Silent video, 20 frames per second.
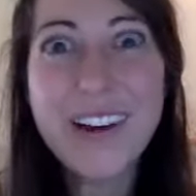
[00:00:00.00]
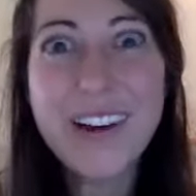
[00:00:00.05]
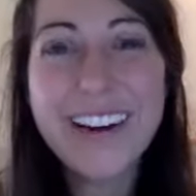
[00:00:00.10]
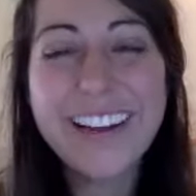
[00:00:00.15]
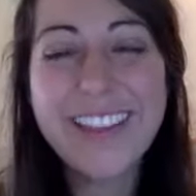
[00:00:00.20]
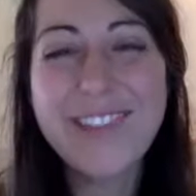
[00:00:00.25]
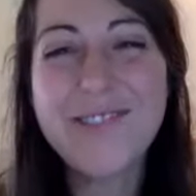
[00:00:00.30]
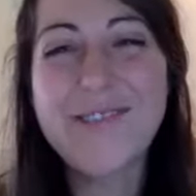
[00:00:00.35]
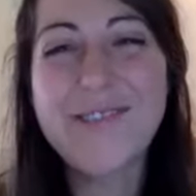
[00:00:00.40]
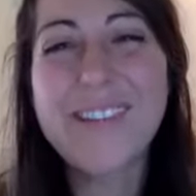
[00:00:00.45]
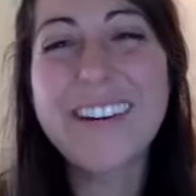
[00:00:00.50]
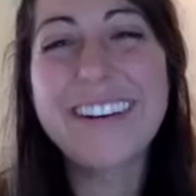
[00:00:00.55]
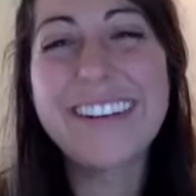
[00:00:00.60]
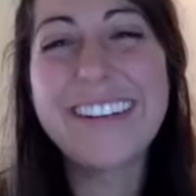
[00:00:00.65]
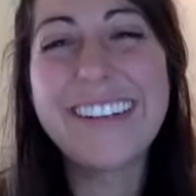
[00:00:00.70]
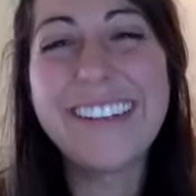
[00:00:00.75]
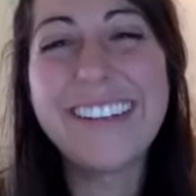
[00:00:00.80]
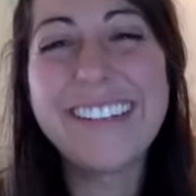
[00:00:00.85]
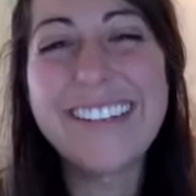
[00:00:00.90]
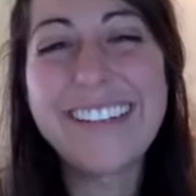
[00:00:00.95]
in the
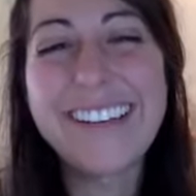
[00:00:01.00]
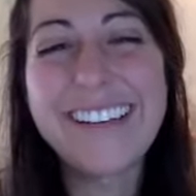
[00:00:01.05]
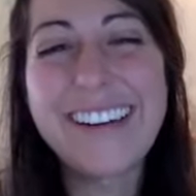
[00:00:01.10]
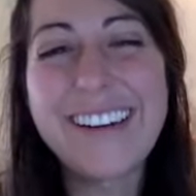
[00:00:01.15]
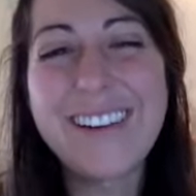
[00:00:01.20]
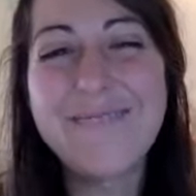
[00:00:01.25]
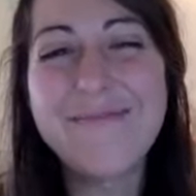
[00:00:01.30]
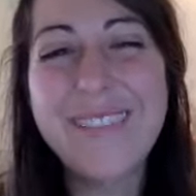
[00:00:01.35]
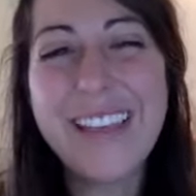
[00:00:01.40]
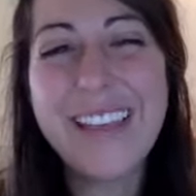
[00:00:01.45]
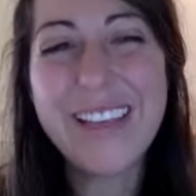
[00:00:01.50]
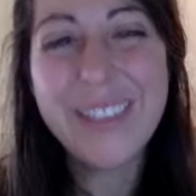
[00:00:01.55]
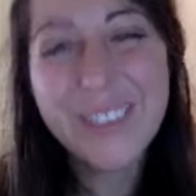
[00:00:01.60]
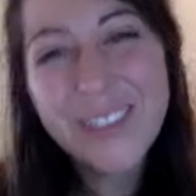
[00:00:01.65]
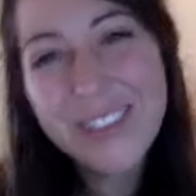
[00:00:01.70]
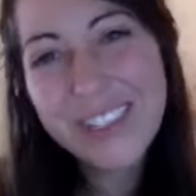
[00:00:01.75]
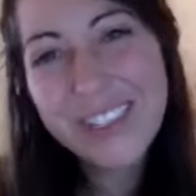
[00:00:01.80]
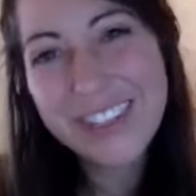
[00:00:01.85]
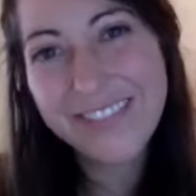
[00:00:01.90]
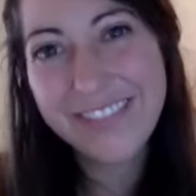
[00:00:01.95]
world.
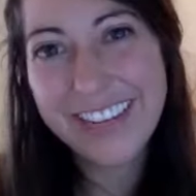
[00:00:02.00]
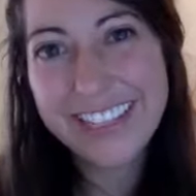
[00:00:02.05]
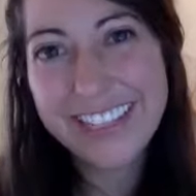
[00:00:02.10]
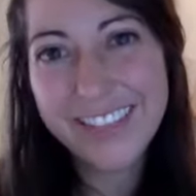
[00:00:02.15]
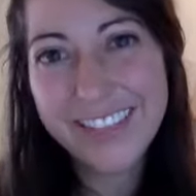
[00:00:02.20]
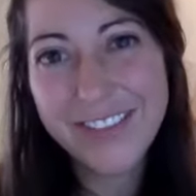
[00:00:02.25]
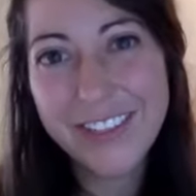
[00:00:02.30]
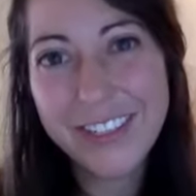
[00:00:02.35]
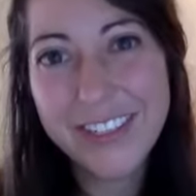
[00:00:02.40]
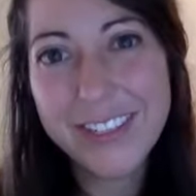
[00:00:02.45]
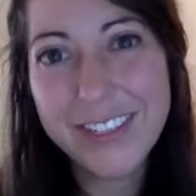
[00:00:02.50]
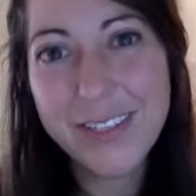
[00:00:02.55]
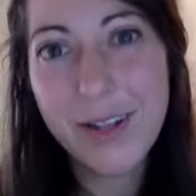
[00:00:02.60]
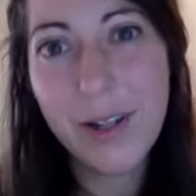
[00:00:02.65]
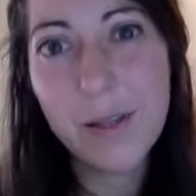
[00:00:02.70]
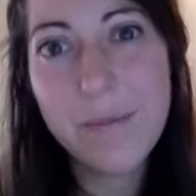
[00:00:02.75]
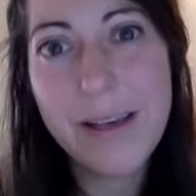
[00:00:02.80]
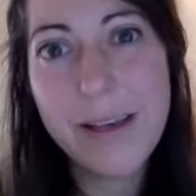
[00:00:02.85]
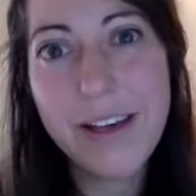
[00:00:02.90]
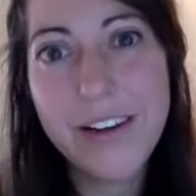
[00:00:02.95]
Inclusion Festival is
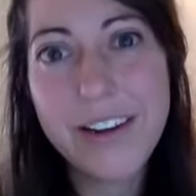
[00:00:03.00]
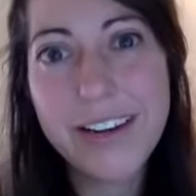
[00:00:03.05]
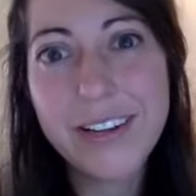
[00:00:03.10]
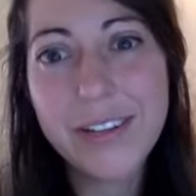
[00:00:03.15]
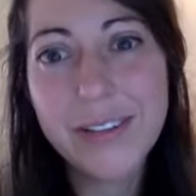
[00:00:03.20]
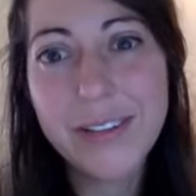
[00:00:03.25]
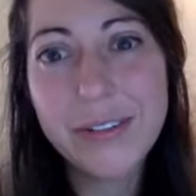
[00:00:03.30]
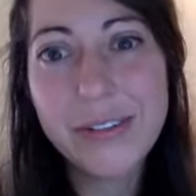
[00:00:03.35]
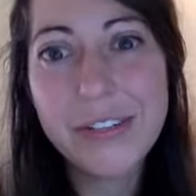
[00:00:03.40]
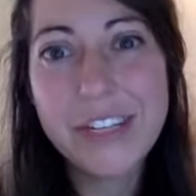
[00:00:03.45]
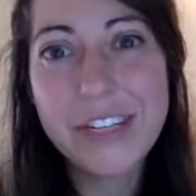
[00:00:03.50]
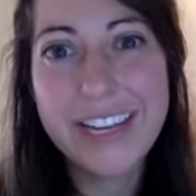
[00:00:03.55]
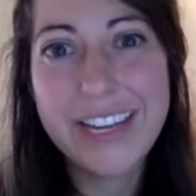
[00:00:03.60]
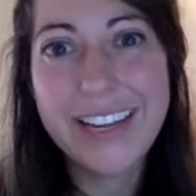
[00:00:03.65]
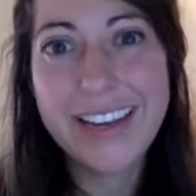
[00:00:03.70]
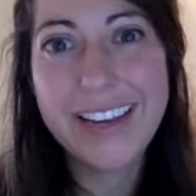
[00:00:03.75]
all about inclusion,